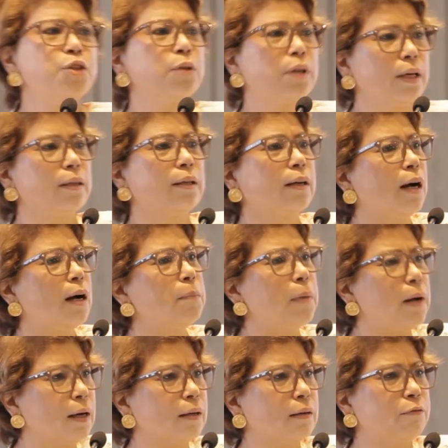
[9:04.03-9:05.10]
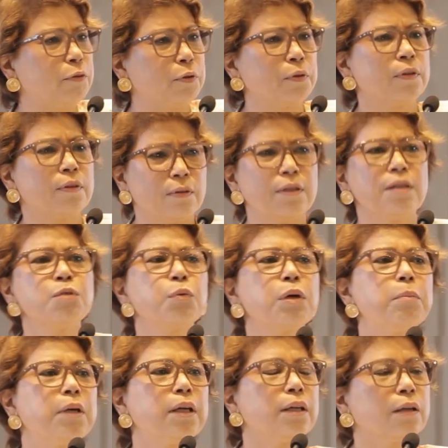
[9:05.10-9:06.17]
should get the car park for these
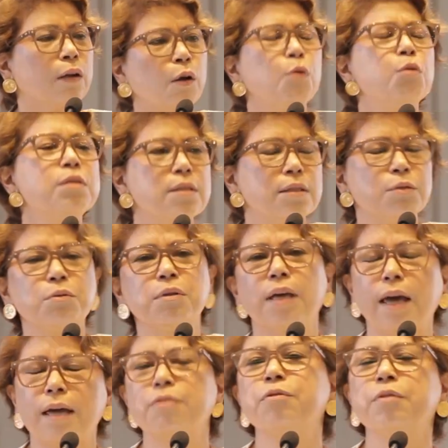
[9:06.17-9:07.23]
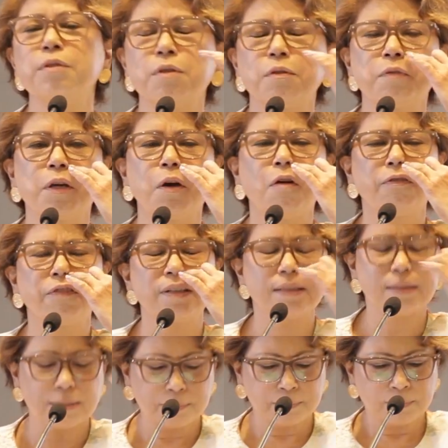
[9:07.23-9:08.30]
women closer to the entrance of the
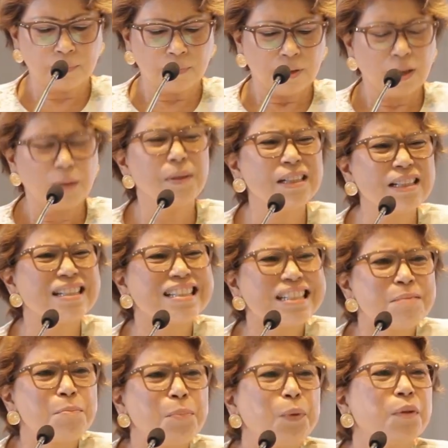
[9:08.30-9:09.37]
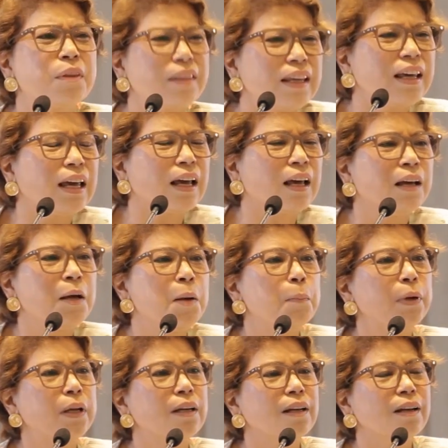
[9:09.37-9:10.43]
office. I mean, it's a simple thing,
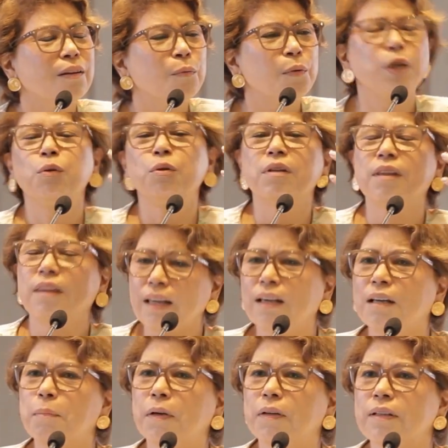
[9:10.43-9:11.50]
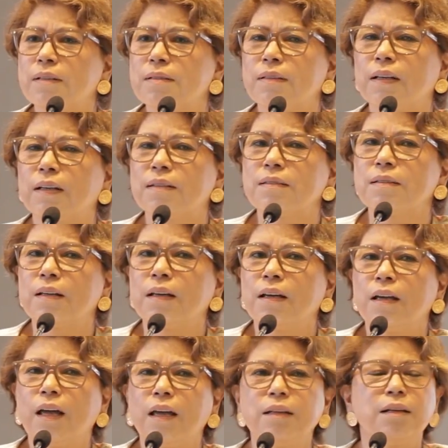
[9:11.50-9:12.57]
but we don't think about these things.
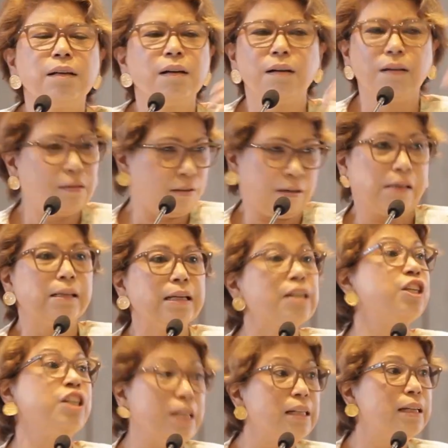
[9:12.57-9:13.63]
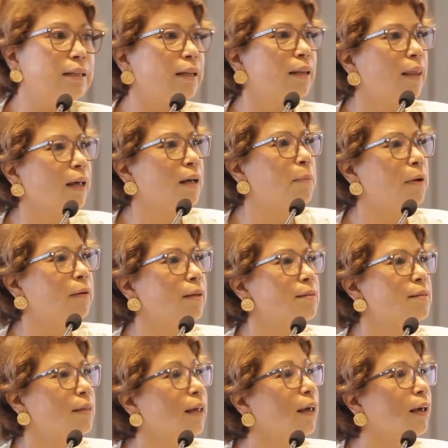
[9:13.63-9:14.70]
And clearly, she didn't think about
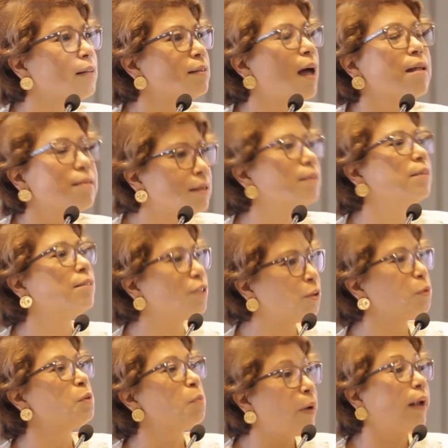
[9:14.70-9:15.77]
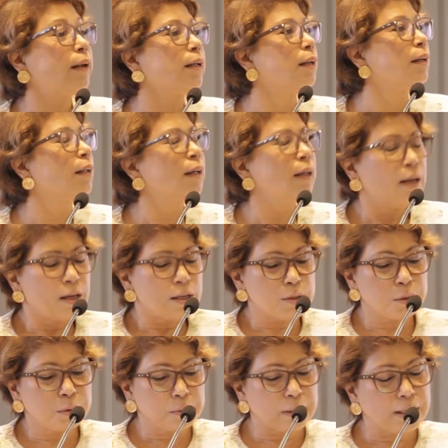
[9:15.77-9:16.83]
these things until she was pregnant.
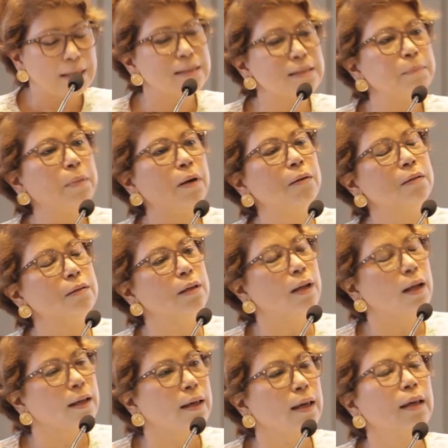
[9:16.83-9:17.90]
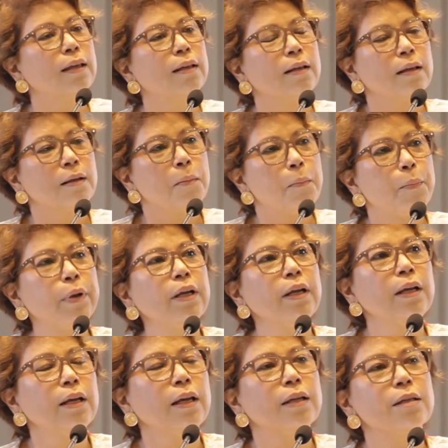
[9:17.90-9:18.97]
So it's about, again,
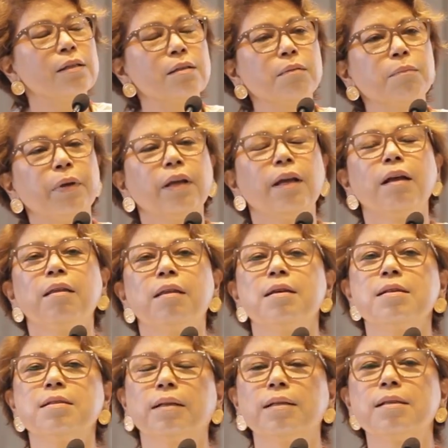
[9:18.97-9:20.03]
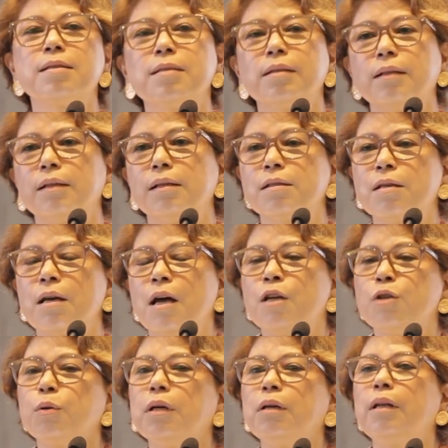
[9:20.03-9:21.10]
bringing, it, bringing these concerns
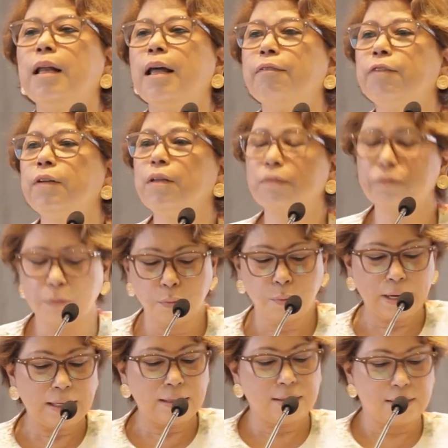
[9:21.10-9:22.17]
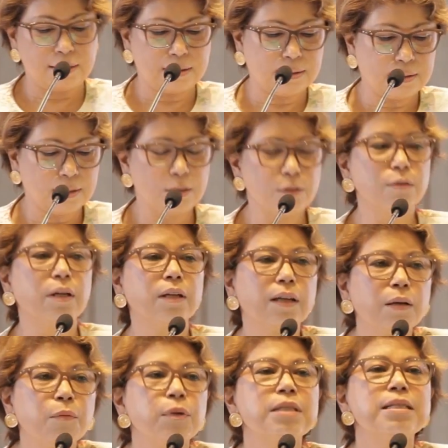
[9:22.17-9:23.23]
to a level of awareness so that
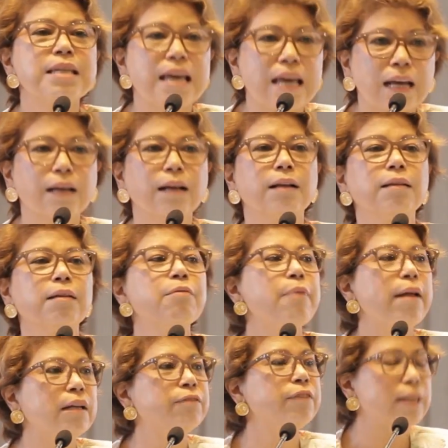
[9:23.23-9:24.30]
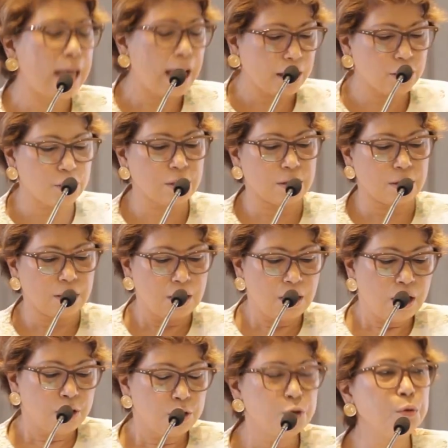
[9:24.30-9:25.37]
then we take the relevant action
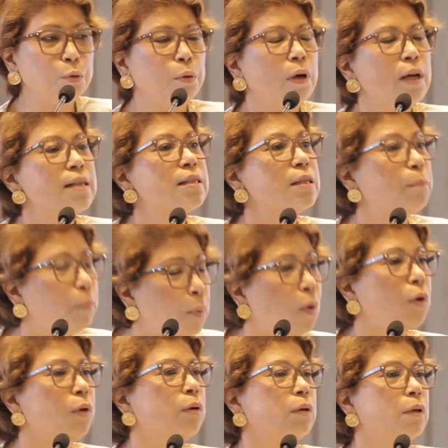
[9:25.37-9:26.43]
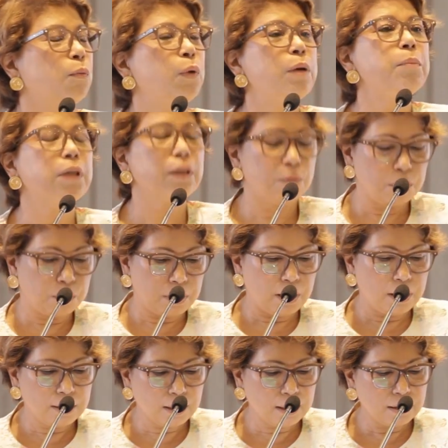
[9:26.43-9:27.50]
to support women
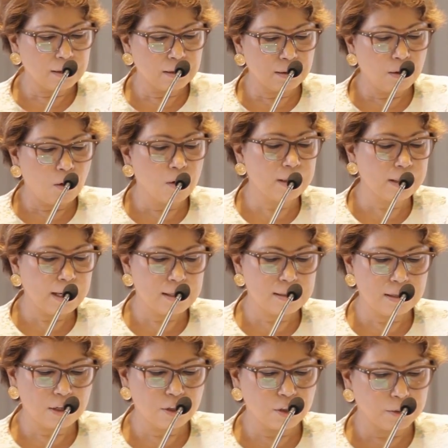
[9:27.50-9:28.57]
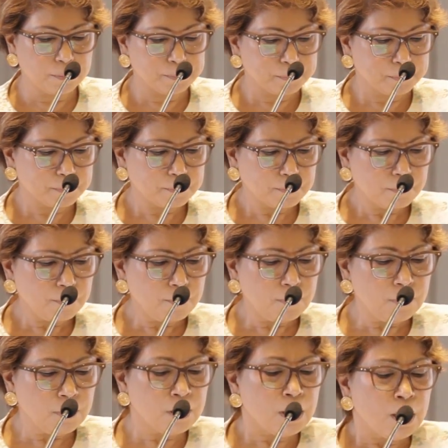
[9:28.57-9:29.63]
in, in the organization.
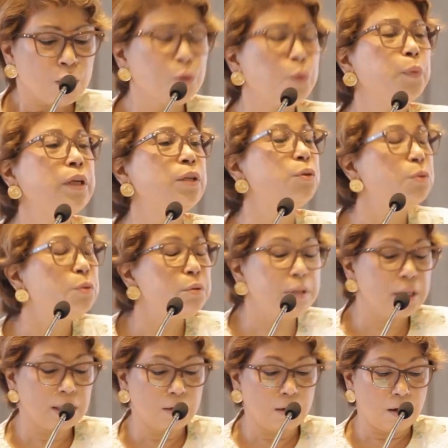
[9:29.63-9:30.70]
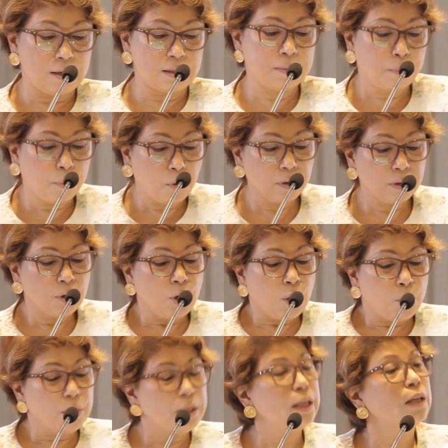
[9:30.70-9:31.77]
So we do need support.
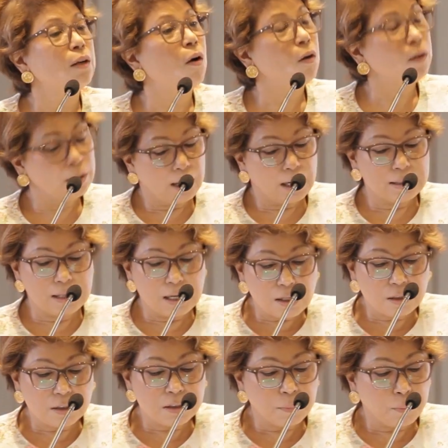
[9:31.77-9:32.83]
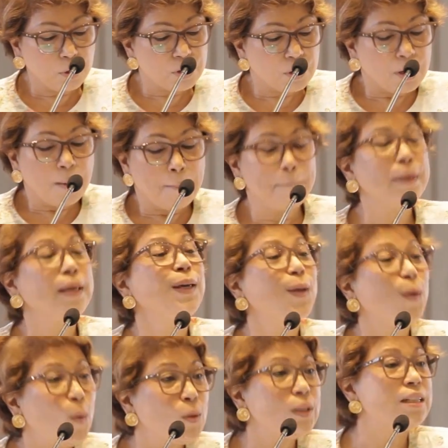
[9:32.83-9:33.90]
We need organizational support
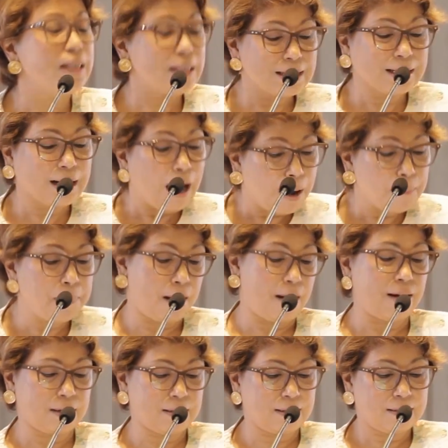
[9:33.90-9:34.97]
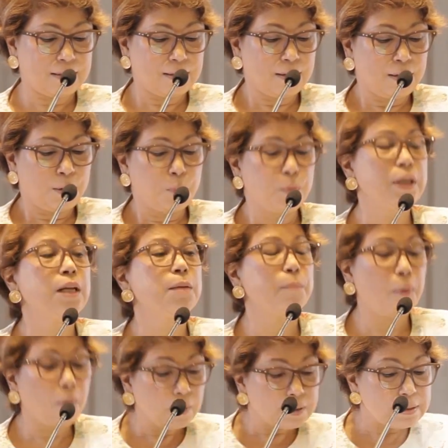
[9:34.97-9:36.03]
beyond just car parks. We need
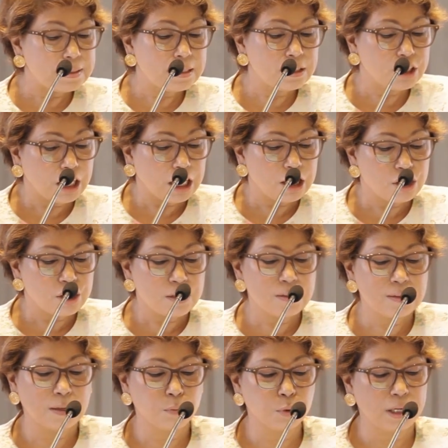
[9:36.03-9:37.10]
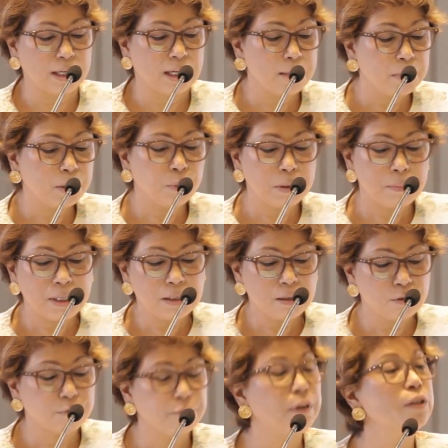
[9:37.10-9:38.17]
policy changes that would enable women
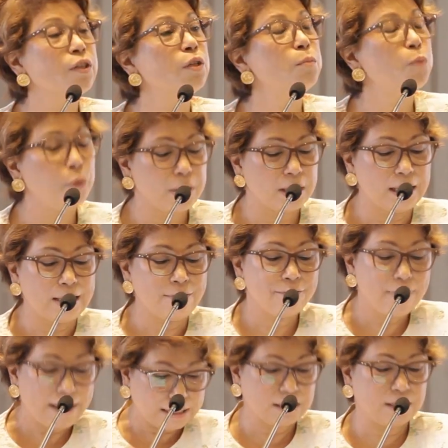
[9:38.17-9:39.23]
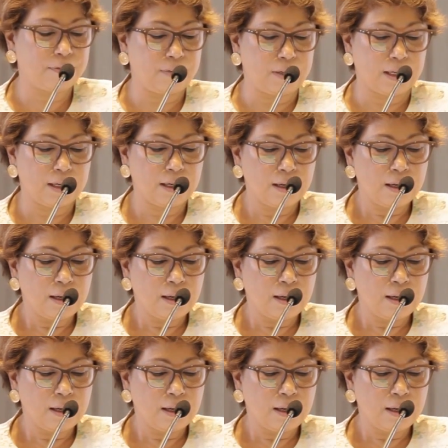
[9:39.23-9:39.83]
to function more effectively.